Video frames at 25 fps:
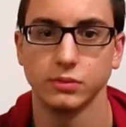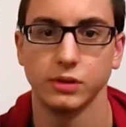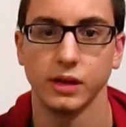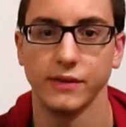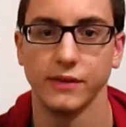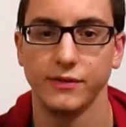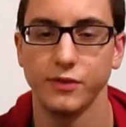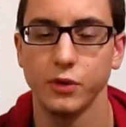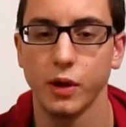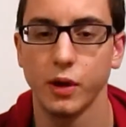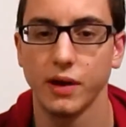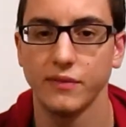
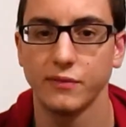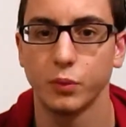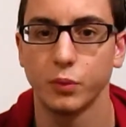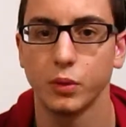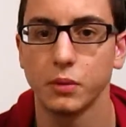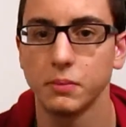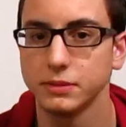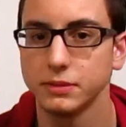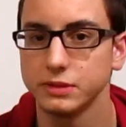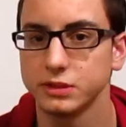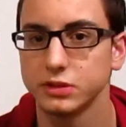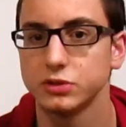If you have
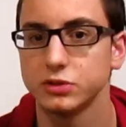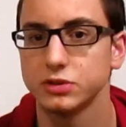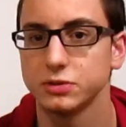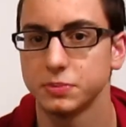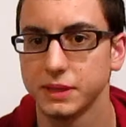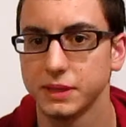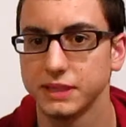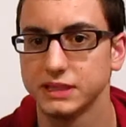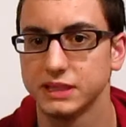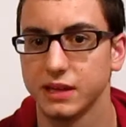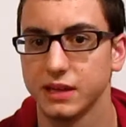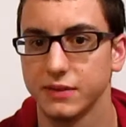1 Mystical
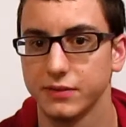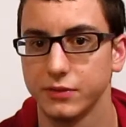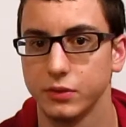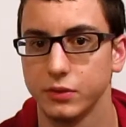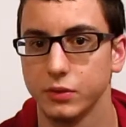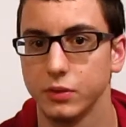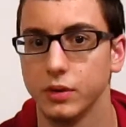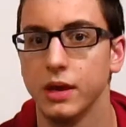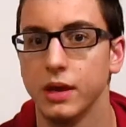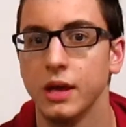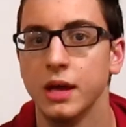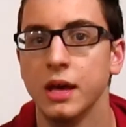Space
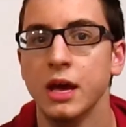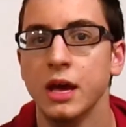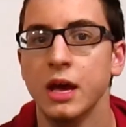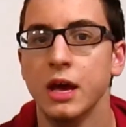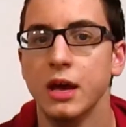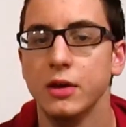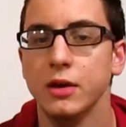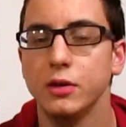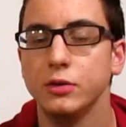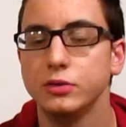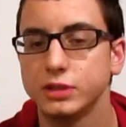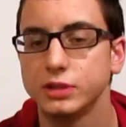Typhoon,
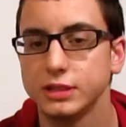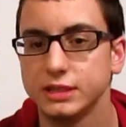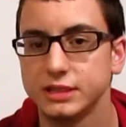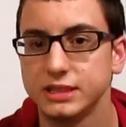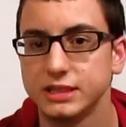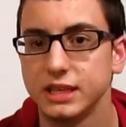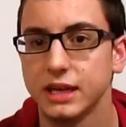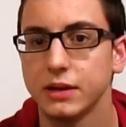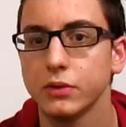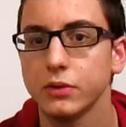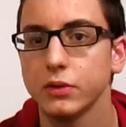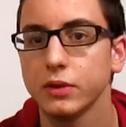you should
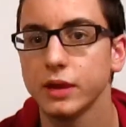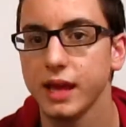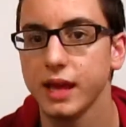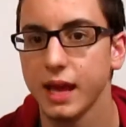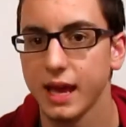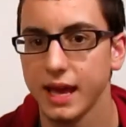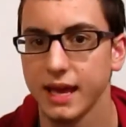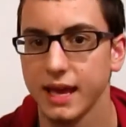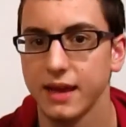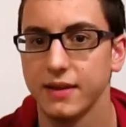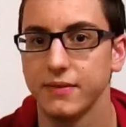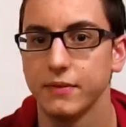generally
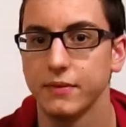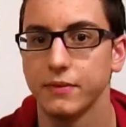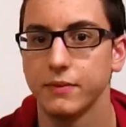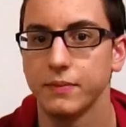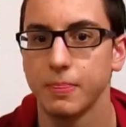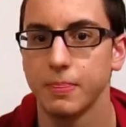hit